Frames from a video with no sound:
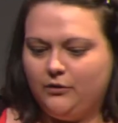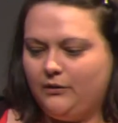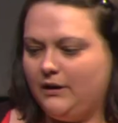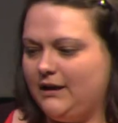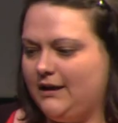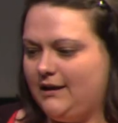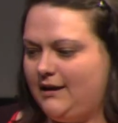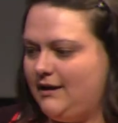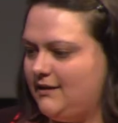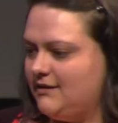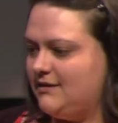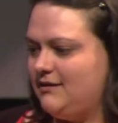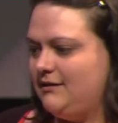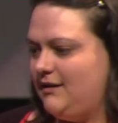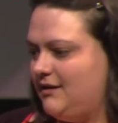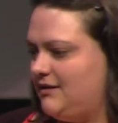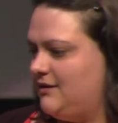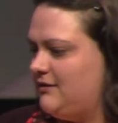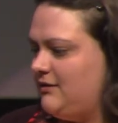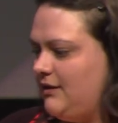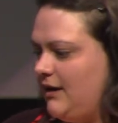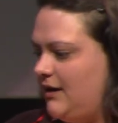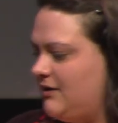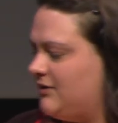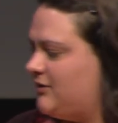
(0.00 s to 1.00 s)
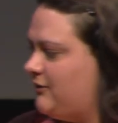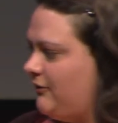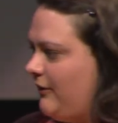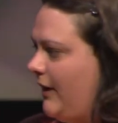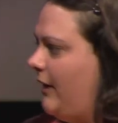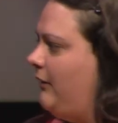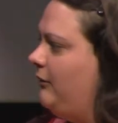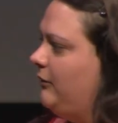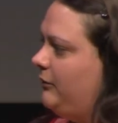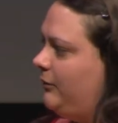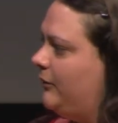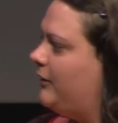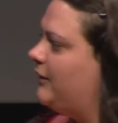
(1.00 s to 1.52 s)
it's
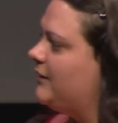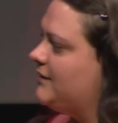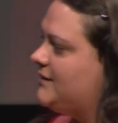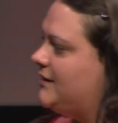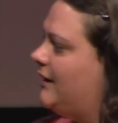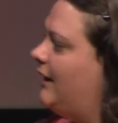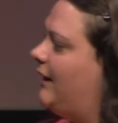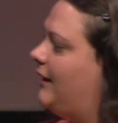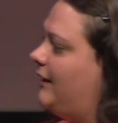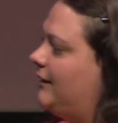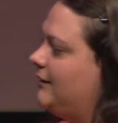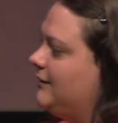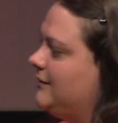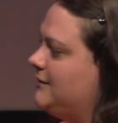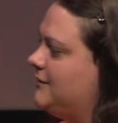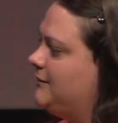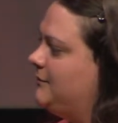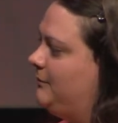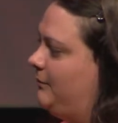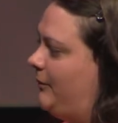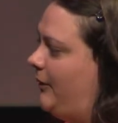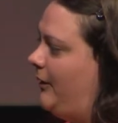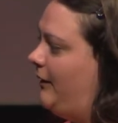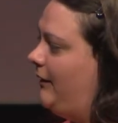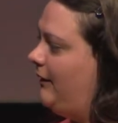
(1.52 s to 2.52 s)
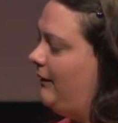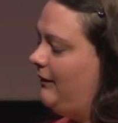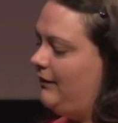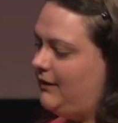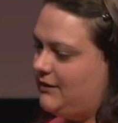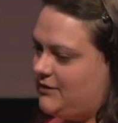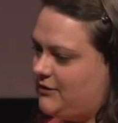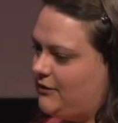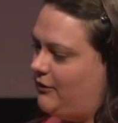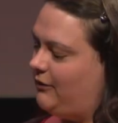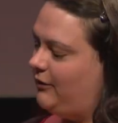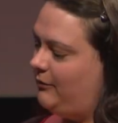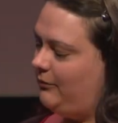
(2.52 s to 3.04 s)
groundwork science, but it's
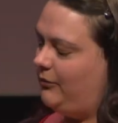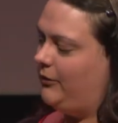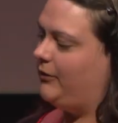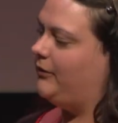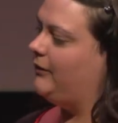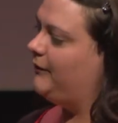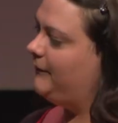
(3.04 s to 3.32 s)
all important.